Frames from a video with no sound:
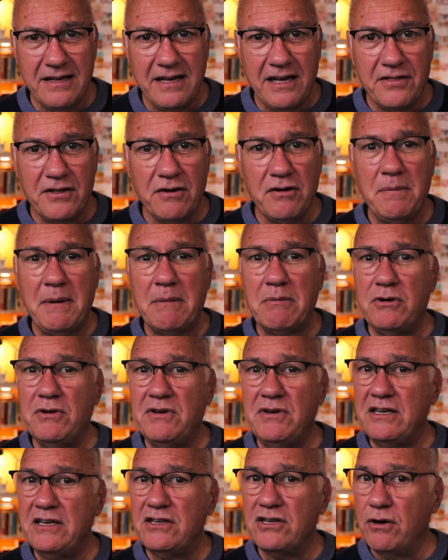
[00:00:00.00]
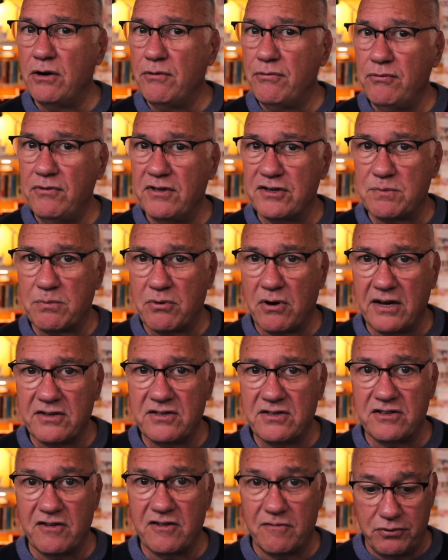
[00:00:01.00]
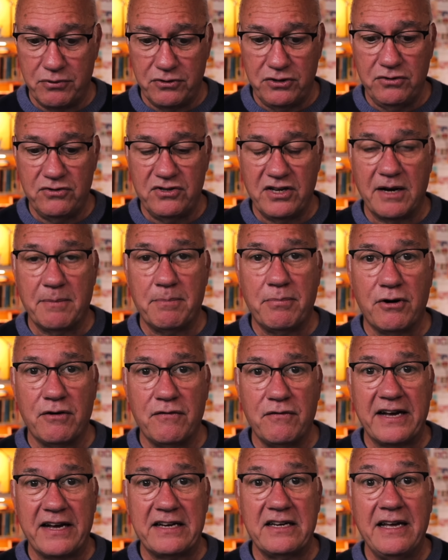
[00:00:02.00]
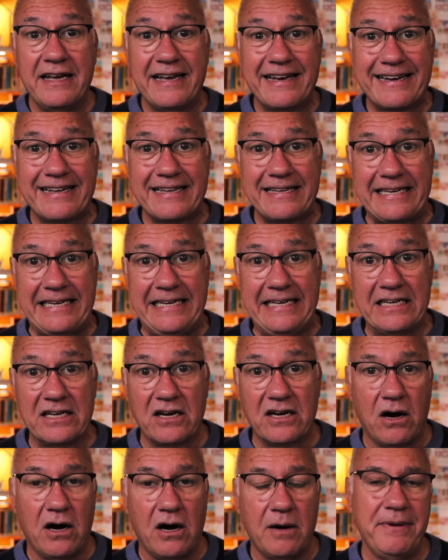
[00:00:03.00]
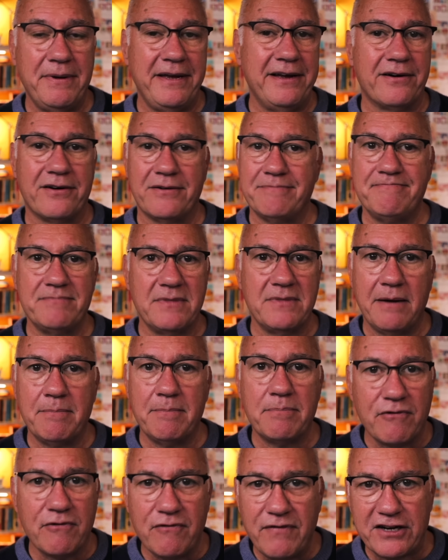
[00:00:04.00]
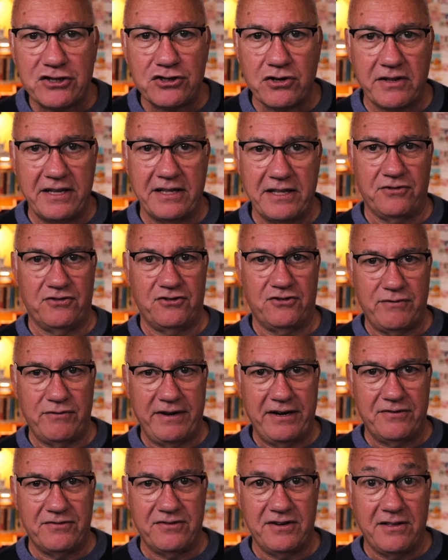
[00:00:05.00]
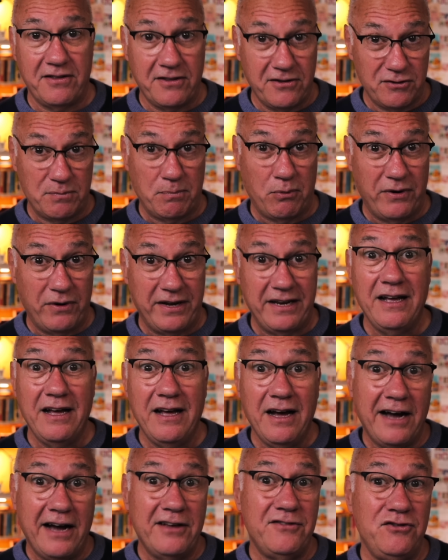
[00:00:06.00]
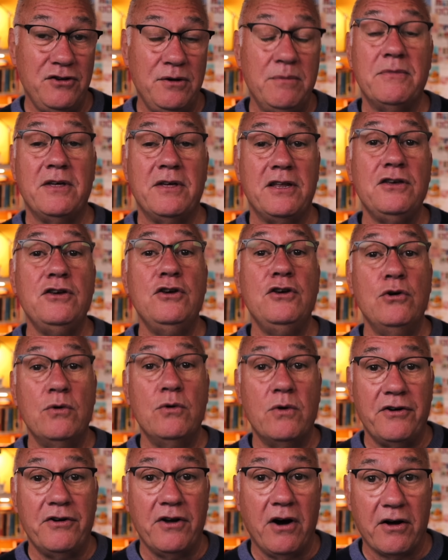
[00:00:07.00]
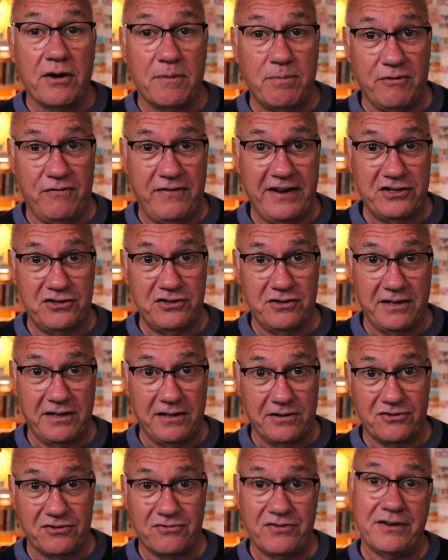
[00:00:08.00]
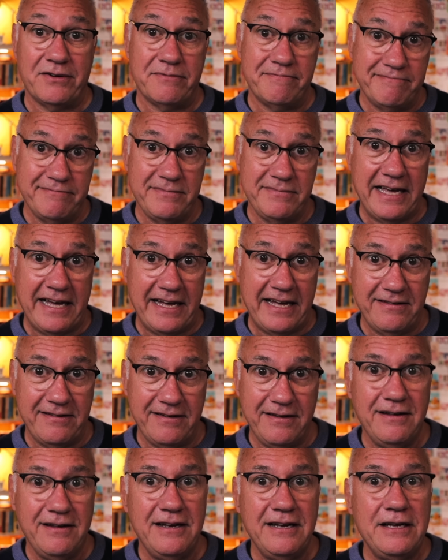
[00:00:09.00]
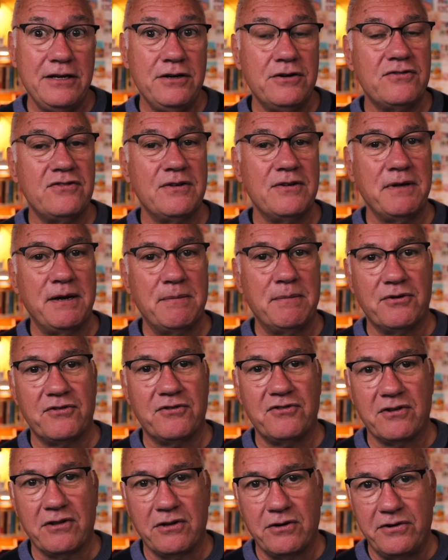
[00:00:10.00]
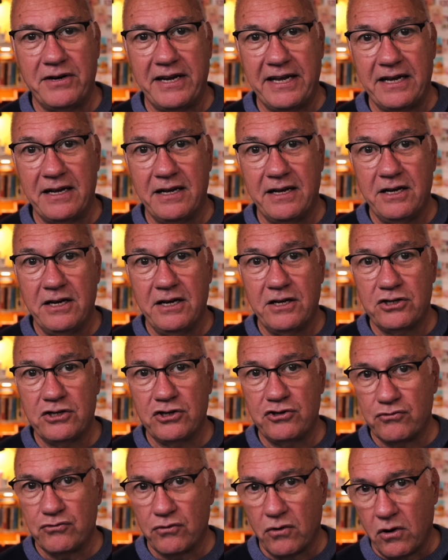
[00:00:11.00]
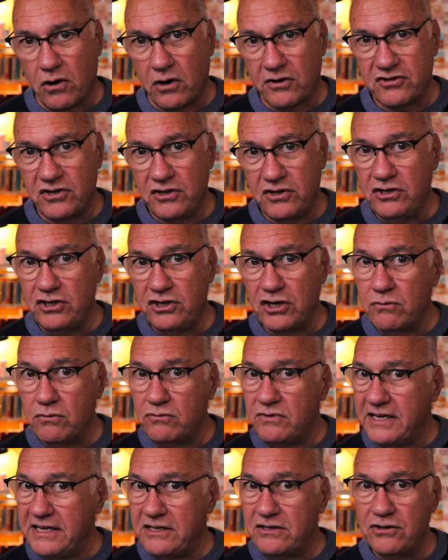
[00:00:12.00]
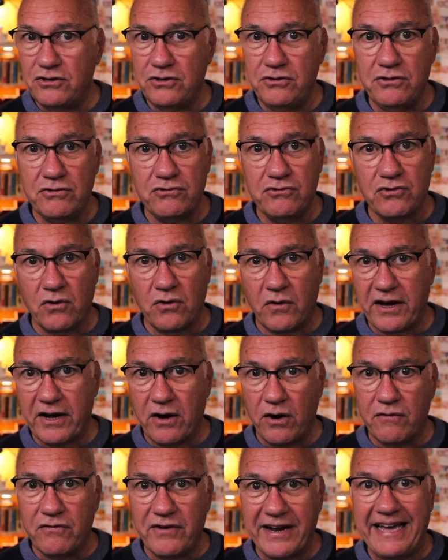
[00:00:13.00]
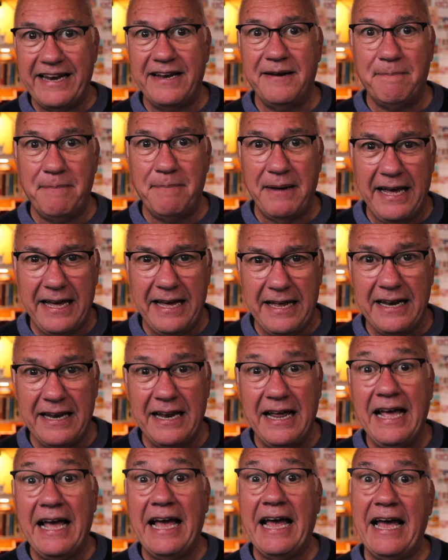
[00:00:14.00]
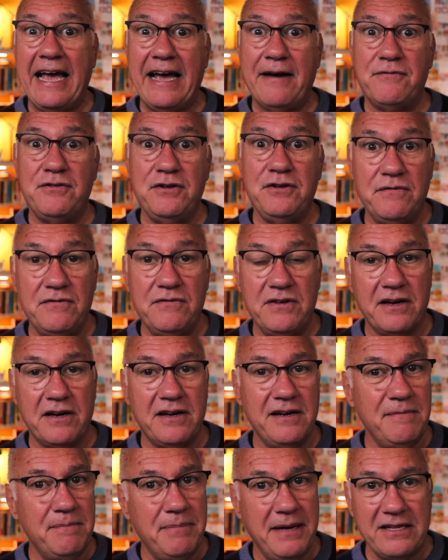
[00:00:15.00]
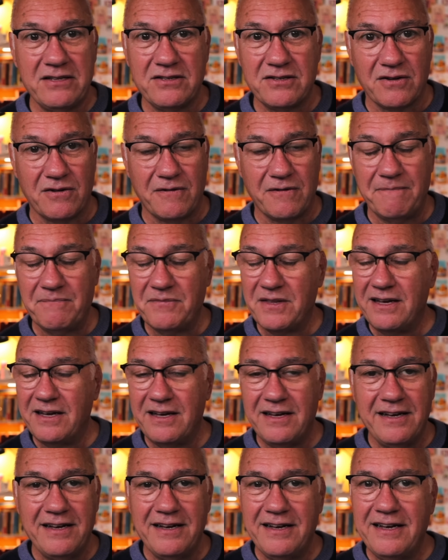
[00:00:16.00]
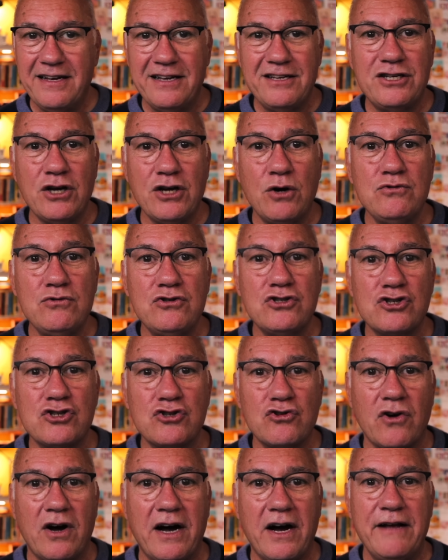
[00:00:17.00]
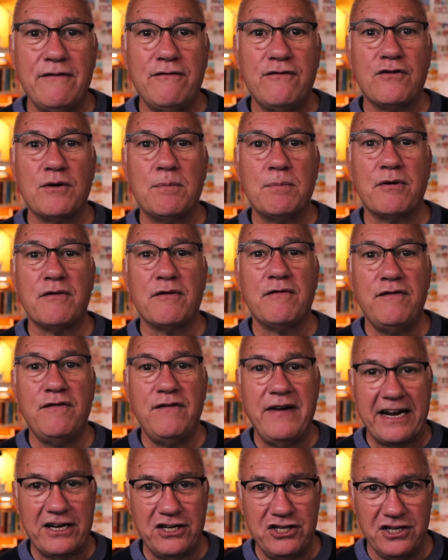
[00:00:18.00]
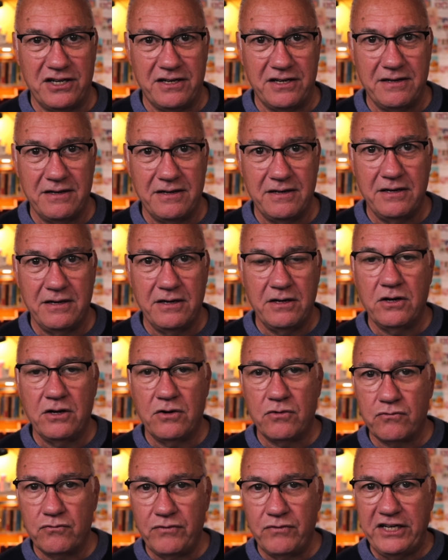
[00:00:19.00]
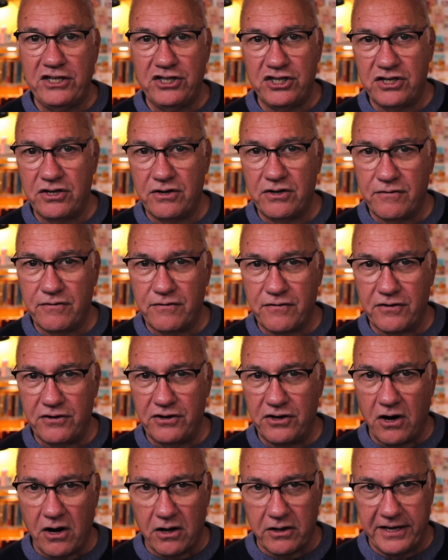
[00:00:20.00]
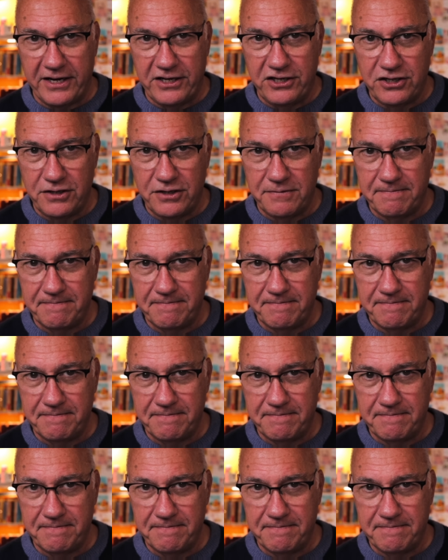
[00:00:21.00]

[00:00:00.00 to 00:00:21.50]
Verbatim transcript: The only people who need to go through this process of producing a perfect, clean copy are professional illustrators. And at this point, I assume that you are not a professional illustrator yet. You're simply a person learning to draw. So you don't need to do your drawing over again in pen after you've done it in pencil. Don't strive for perfection. Reach for knowledge.